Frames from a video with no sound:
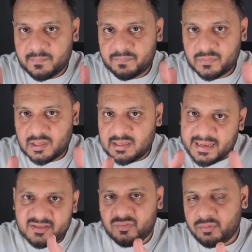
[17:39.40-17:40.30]

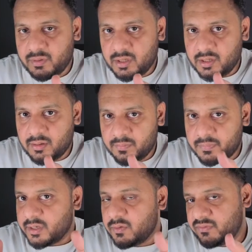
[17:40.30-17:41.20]
less would be
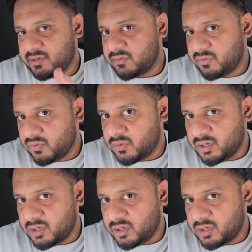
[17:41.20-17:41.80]
produced and sold